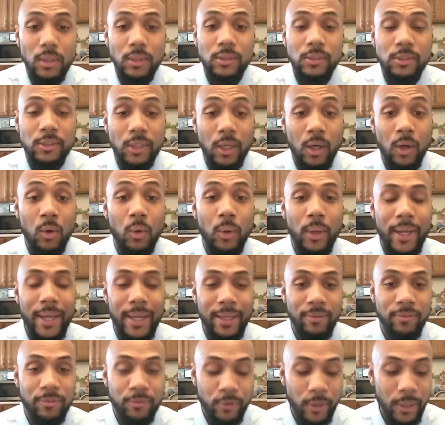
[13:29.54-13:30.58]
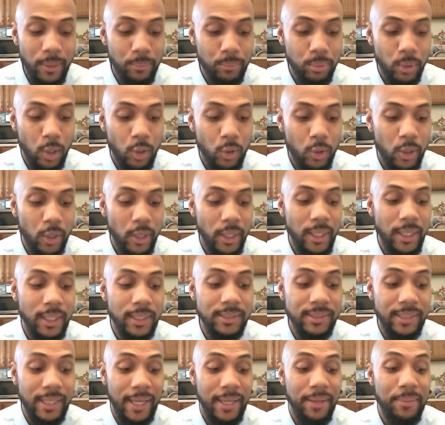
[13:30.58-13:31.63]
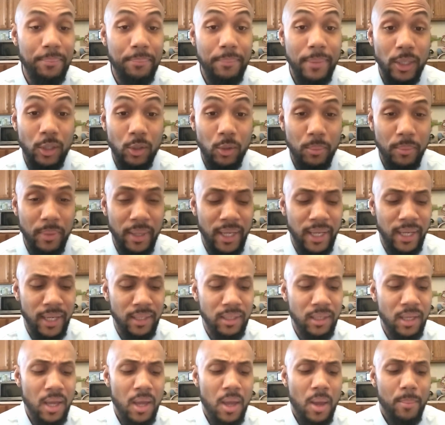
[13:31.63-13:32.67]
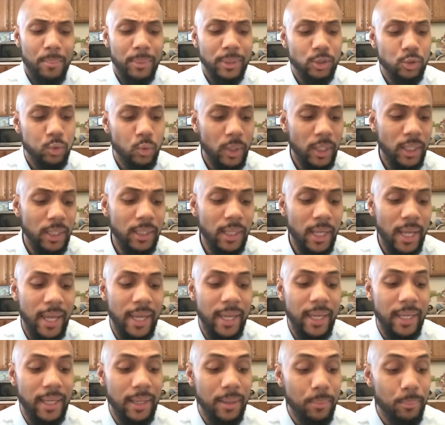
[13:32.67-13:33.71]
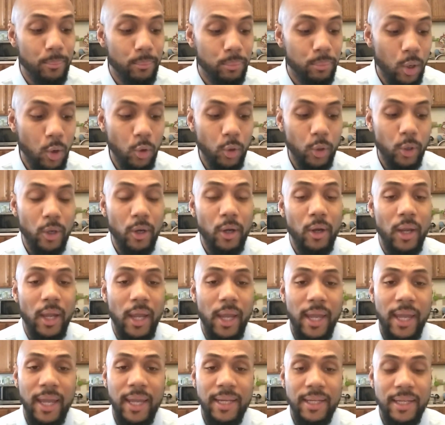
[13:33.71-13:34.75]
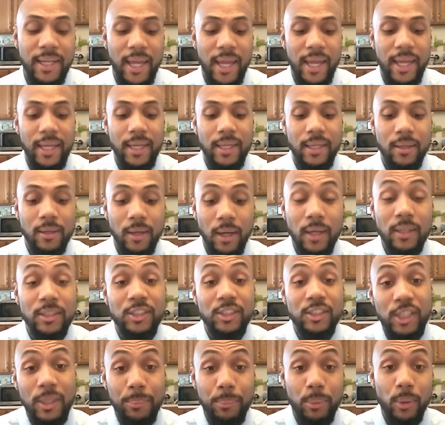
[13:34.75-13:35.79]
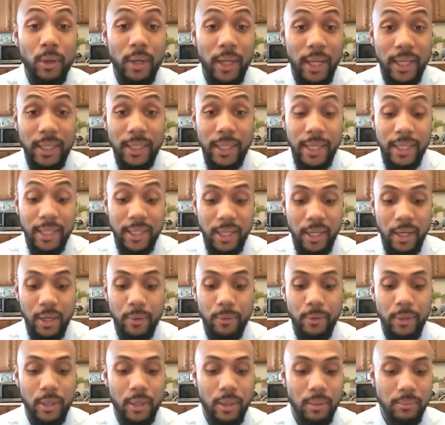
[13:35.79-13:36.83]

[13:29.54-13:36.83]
So a freight broker is a middleman between a broker and a shipper and a carrier.